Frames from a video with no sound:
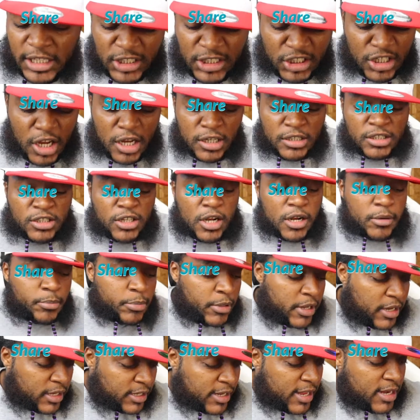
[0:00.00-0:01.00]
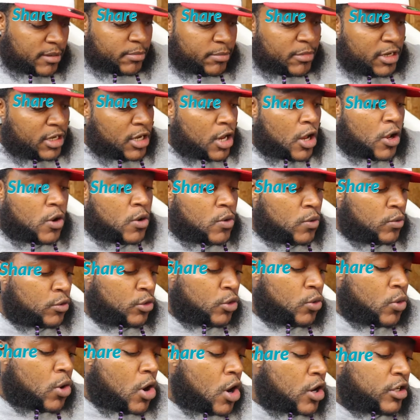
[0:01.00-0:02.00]
need y'all to start letting me know
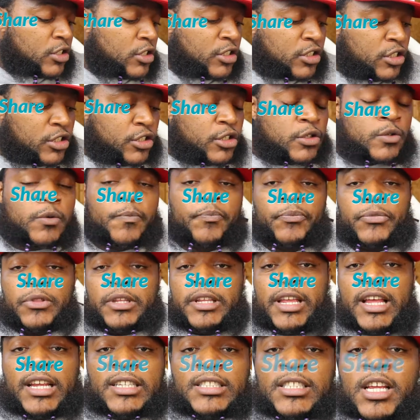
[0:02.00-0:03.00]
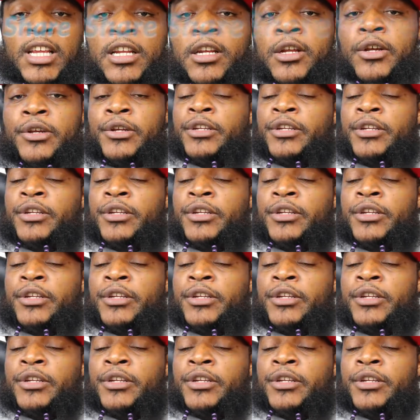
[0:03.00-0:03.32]
new artists to do. Yes, I know